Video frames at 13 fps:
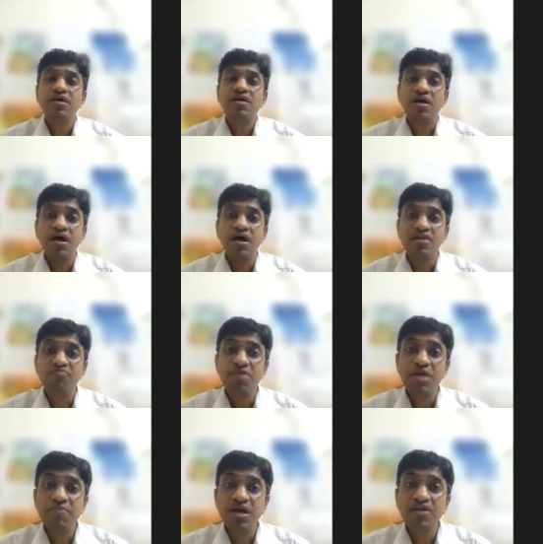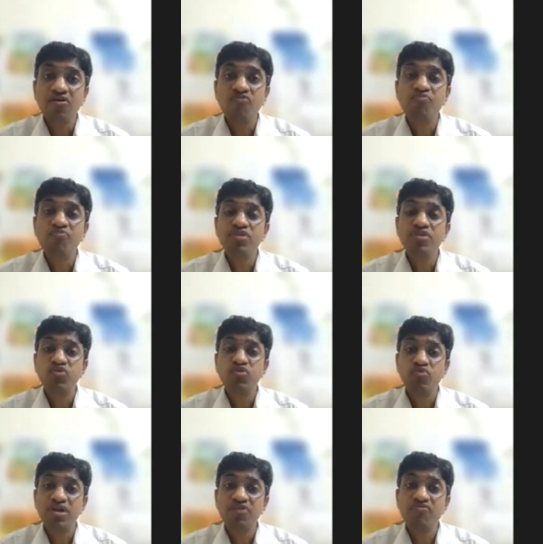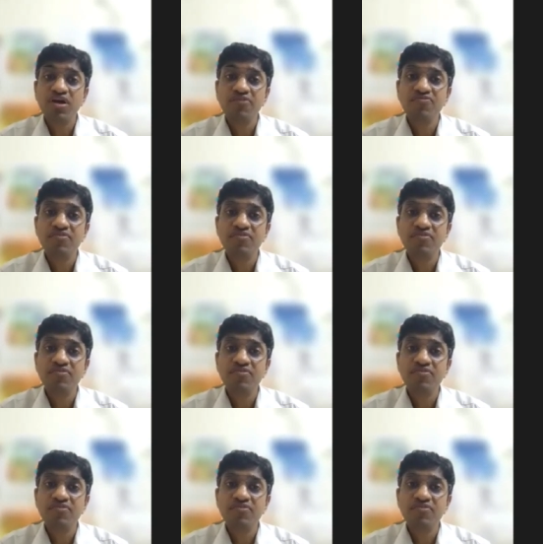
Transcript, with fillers: and BMI of more than 25,